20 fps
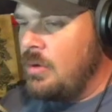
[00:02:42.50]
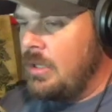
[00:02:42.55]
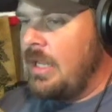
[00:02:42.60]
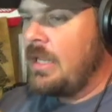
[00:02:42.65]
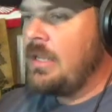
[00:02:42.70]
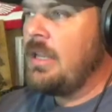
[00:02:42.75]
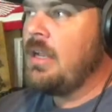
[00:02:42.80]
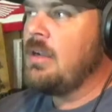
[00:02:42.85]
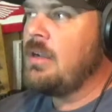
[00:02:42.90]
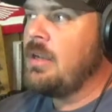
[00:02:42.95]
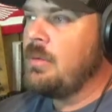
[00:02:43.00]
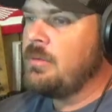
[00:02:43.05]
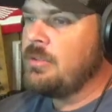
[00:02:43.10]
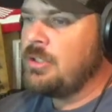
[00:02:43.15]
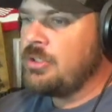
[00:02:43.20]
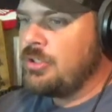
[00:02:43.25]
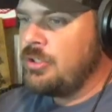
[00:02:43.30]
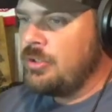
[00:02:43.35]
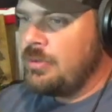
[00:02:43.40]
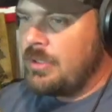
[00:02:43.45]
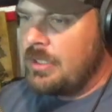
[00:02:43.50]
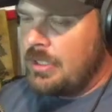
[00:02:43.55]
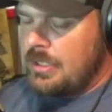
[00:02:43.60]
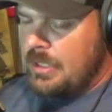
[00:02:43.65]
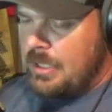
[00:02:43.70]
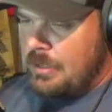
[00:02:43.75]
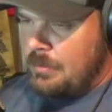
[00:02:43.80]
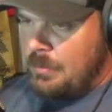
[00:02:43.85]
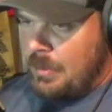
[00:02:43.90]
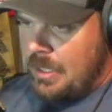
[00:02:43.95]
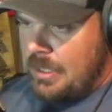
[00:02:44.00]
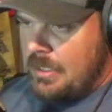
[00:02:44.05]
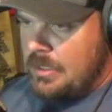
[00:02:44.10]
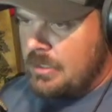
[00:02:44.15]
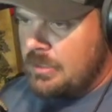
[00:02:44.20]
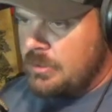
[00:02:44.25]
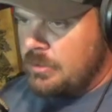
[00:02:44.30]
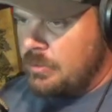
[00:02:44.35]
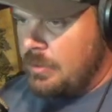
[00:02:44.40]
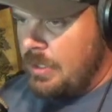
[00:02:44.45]
there was a shooting in Maine
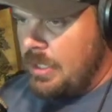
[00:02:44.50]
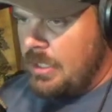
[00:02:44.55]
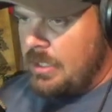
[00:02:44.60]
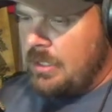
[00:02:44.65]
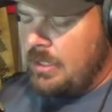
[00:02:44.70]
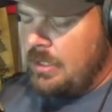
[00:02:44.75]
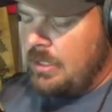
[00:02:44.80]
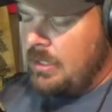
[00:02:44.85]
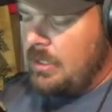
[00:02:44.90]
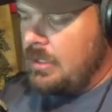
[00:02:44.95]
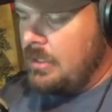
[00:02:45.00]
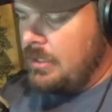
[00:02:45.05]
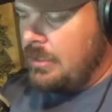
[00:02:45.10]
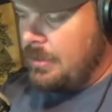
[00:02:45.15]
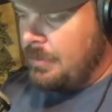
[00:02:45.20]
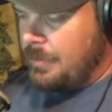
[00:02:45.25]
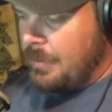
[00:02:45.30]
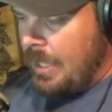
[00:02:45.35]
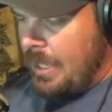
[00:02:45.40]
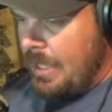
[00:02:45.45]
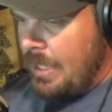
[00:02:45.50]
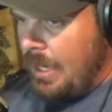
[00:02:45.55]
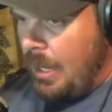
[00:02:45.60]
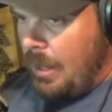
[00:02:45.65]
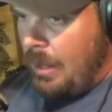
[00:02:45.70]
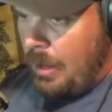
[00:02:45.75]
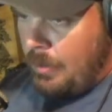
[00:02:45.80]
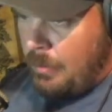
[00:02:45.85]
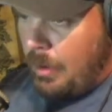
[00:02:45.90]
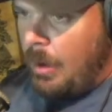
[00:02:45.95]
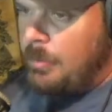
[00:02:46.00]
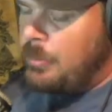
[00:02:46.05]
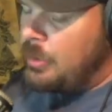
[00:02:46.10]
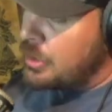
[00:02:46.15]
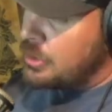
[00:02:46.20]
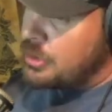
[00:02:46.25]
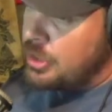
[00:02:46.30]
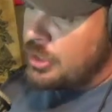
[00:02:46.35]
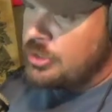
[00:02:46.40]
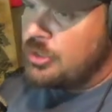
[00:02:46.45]
this week, and I'm going to
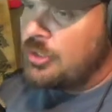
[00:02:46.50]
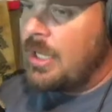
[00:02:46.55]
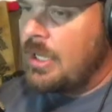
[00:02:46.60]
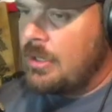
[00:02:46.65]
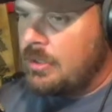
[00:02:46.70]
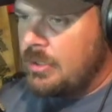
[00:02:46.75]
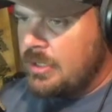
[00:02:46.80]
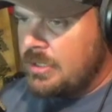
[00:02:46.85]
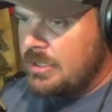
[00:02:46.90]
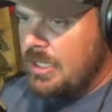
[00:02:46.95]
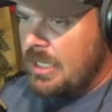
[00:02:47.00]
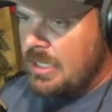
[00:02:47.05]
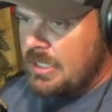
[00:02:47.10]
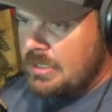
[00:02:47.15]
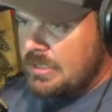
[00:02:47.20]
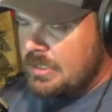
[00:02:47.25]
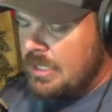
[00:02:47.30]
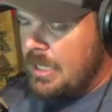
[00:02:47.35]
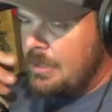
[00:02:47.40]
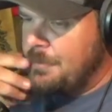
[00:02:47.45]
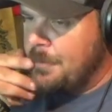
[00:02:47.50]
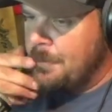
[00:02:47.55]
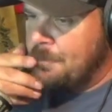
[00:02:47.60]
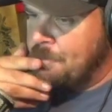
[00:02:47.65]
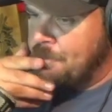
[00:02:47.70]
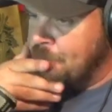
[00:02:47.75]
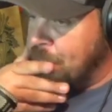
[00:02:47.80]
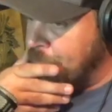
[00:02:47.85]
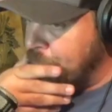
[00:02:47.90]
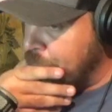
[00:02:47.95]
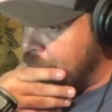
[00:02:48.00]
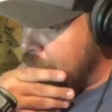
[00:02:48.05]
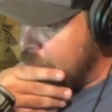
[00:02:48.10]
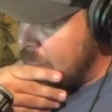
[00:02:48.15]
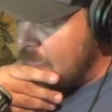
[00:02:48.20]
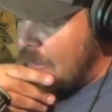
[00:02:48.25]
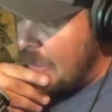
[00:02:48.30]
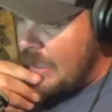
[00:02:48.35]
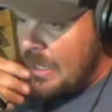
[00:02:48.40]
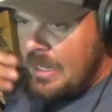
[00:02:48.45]
touch on that on the second segment.
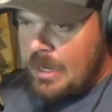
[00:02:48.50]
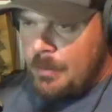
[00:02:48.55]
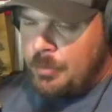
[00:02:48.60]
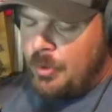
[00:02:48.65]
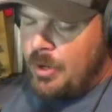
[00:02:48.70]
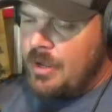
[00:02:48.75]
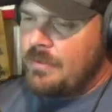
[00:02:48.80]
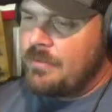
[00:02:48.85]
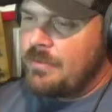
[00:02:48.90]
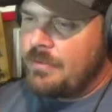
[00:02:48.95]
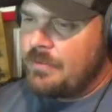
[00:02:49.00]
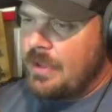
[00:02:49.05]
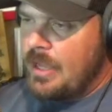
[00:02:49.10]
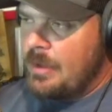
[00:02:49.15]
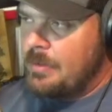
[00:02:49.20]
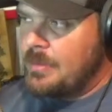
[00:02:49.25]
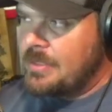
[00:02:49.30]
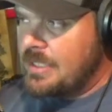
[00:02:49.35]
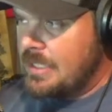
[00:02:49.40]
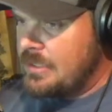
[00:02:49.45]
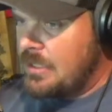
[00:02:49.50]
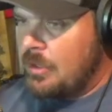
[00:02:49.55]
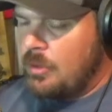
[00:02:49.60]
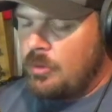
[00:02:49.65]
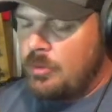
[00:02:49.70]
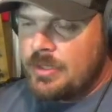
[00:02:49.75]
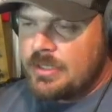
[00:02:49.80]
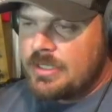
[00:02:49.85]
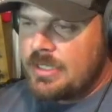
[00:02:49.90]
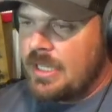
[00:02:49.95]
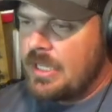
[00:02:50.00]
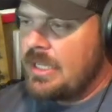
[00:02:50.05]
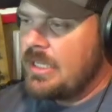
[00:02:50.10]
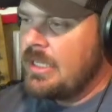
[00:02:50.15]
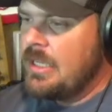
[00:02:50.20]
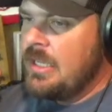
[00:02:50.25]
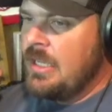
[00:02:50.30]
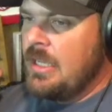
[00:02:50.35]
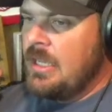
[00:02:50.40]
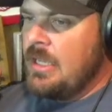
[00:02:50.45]
And I'm praying for the families, as I always say.
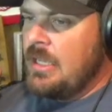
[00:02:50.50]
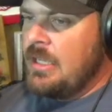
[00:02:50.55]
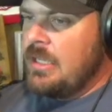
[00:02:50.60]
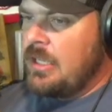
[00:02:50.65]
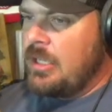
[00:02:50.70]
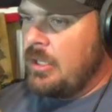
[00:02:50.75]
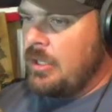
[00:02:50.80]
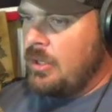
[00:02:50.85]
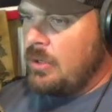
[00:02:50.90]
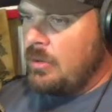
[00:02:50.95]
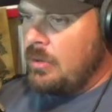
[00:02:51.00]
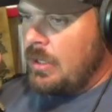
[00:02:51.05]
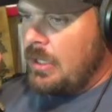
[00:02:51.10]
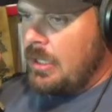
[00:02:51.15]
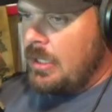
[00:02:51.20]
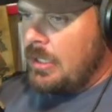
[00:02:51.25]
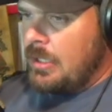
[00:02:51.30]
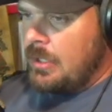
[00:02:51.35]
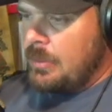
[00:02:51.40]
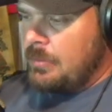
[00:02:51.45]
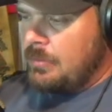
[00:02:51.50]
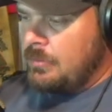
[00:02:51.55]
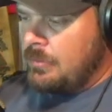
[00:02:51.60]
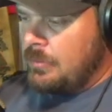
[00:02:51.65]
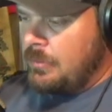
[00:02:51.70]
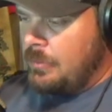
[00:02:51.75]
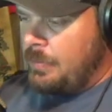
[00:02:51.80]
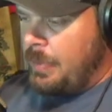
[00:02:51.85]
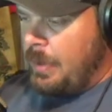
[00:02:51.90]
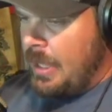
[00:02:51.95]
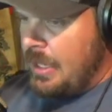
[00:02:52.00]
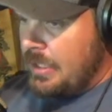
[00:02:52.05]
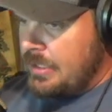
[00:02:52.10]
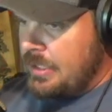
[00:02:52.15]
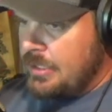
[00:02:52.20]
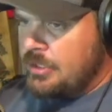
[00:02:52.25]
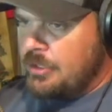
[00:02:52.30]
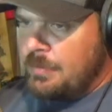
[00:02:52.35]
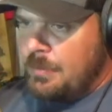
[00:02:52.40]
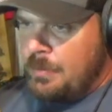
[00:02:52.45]
You know,
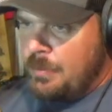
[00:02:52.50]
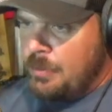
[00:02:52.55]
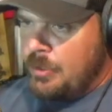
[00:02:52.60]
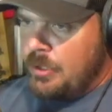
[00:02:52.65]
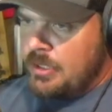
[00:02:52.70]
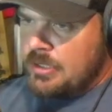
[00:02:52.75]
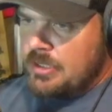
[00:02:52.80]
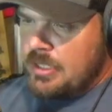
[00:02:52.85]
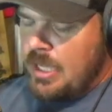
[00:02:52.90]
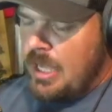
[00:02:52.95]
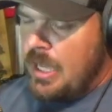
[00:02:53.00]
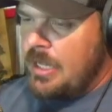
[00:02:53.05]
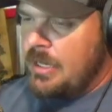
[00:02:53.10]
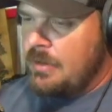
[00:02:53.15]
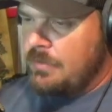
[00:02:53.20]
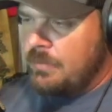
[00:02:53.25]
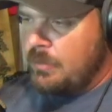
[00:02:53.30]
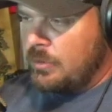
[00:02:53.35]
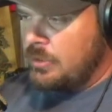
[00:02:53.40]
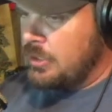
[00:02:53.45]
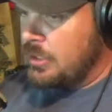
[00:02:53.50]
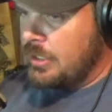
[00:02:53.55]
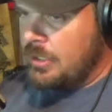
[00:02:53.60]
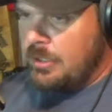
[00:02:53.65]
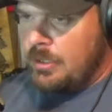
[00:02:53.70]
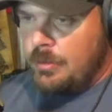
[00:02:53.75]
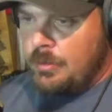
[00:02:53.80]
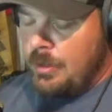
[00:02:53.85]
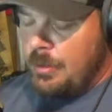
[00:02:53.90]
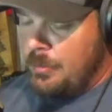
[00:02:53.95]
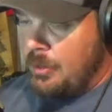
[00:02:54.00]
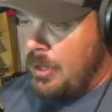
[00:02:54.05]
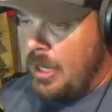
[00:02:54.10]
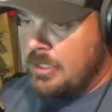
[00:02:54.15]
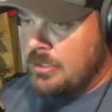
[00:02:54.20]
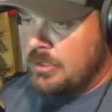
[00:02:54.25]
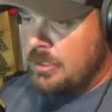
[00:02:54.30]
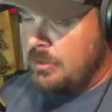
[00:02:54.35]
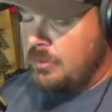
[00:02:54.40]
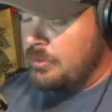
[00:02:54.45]
politics should be put aside. Unfortunately, the
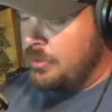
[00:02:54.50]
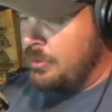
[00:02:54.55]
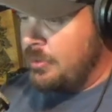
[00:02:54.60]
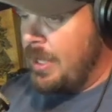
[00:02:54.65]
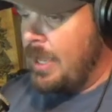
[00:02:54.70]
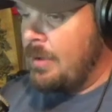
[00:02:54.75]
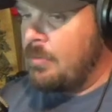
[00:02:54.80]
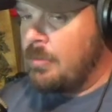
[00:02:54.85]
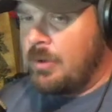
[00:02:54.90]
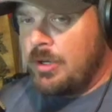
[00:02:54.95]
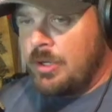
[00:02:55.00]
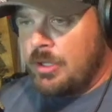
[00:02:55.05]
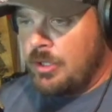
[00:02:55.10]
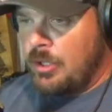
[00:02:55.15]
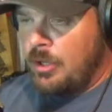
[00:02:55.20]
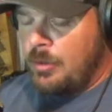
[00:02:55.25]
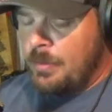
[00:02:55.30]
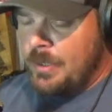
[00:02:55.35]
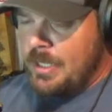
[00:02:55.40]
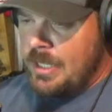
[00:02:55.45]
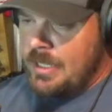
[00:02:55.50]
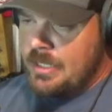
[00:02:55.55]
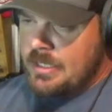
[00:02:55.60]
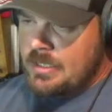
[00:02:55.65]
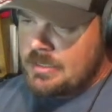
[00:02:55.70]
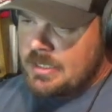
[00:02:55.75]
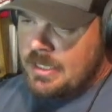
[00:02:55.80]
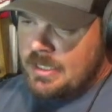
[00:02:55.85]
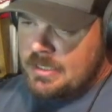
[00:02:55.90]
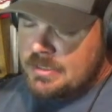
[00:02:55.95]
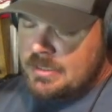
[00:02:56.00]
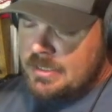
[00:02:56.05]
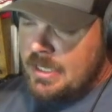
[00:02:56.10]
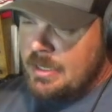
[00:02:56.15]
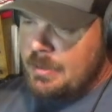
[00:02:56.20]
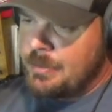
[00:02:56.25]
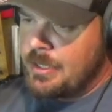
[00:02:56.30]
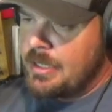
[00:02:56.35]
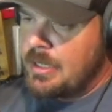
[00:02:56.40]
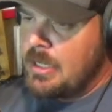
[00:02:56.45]
Democrats don't do that. We're going to talk about that in the second
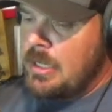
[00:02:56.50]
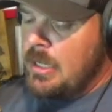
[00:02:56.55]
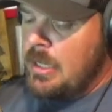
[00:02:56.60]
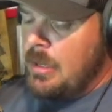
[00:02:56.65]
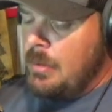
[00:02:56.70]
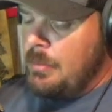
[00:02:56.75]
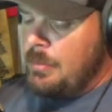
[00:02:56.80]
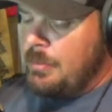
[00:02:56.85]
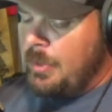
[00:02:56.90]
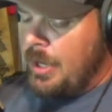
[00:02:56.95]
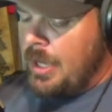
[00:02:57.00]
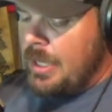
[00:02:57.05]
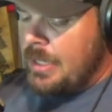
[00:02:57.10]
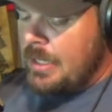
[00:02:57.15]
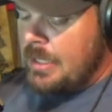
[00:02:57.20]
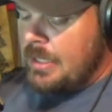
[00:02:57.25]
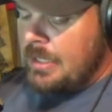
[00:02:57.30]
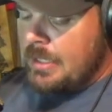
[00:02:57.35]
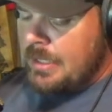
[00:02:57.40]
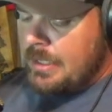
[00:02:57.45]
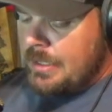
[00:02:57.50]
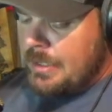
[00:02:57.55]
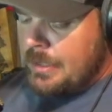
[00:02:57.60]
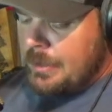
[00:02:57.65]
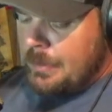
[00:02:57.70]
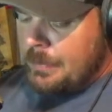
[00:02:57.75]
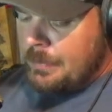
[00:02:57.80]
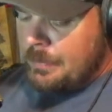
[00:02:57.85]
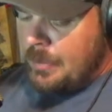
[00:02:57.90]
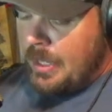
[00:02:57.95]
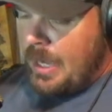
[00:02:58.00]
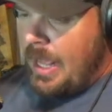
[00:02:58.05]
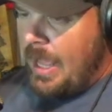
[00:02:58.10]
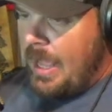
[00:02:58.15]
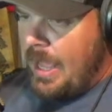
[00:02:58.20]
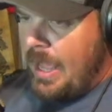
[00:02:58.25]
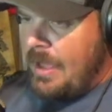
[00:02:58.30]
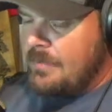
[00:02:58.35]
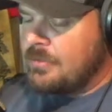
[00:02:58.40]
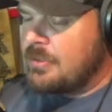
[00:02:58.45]
segment. But I
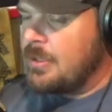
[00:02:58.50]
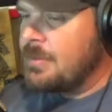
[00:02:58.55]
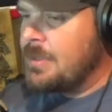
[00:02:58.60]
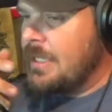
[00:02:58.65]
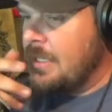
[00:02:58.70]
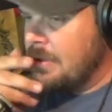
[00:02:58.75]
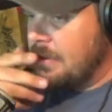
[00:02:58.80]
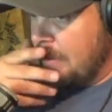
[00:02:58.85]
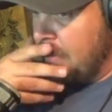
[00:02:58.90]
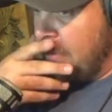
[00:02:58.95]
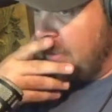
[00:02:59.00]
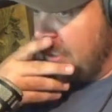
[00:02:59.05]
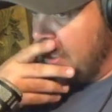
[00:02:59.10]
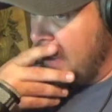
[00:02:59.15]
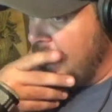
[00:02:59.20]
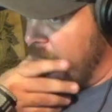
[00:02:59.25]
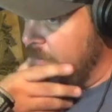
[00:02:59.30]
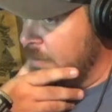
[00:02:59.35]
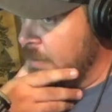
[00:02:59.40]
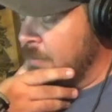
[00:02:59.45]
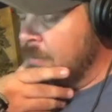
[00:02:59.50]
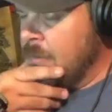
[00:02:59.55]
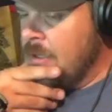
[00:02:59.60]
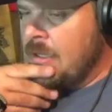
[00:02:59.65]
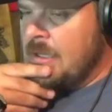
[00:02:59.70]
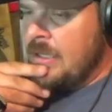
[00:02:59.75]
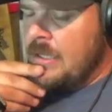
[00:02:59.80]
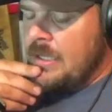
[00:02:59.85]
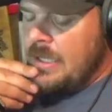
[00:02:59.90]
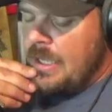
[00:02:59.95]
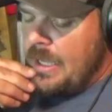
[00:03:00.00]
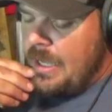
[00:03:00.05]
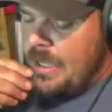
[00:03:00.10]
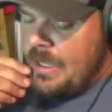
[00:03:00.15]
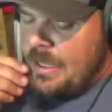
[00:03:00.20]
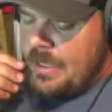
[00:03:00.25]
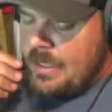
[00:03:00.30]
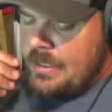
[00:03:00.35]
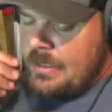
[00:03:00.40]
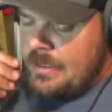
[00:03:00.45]
have something else I want to cover.
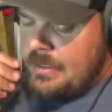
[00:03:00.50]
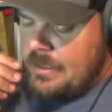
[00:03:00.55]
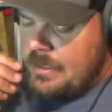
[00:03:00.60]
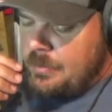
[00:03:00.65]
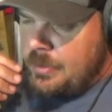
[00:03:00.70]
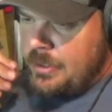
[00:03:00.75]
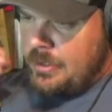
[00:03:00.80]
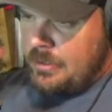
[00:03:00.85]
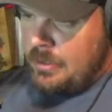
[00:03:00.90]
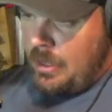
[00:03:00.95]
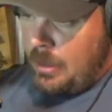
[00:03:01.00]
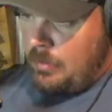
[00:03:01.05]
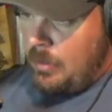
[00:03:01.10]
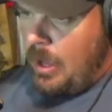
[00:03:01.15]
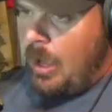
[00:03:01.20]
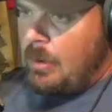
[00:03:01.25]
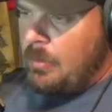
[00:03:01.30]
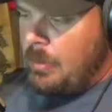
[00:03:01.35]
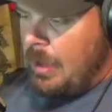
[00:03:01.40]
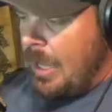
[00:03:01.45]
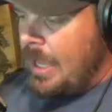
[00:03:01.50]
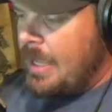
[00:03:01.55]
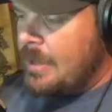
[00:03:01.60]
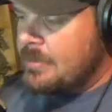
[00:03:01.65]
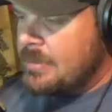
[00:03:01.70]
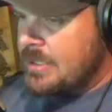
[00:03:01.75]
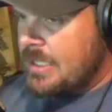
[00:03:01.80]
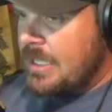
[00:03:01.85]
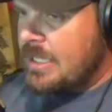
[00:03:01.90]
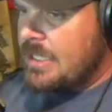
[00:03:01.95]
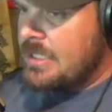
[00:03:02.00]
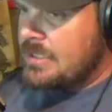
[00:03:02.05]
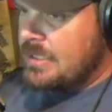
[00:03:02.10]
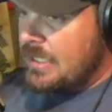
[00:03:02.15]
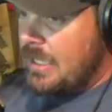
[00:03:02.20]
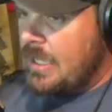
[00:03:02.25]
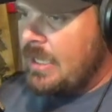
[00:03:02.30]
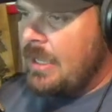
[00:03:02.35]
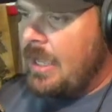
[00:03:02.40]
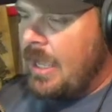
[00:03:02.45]
But I am saying this.
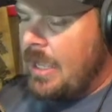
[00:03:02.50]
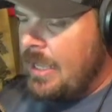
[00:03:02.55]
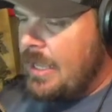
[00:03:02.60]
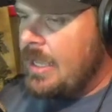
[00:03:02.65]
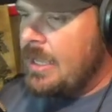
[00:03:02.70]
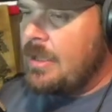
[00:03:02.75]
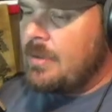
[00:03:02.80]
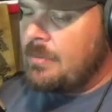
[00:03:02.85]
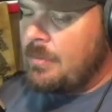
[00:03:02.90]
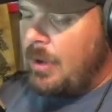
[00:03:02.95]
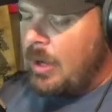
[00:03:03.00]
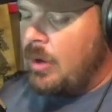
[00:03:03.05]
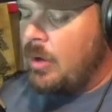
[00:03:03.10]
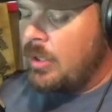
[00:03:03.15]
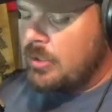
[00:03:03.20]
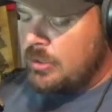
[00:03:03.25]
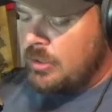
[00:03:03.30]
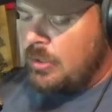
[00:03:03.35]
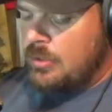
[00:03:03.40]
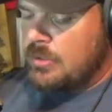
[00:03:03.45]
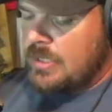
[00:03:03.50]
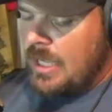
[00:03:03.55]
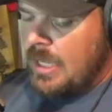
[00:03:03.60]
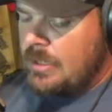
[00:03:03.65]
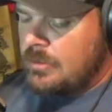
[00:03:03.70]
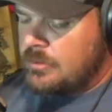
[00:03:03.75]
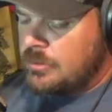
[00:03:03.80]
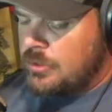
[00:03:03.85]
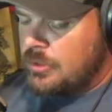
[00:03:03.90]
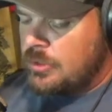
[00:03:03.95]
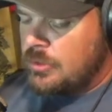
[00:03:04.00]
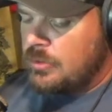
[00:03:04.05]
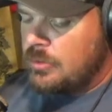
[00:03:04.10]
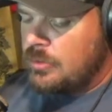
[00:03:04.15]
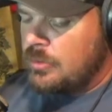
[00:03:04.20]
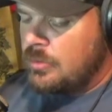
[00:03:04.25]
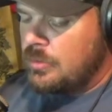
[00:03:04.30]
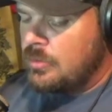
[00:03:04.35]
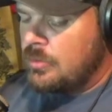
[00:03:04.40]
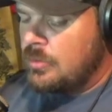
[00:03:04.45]
I am. My heart goes out
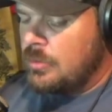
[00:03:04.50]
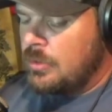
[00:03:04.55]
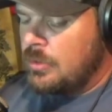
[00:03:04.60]
to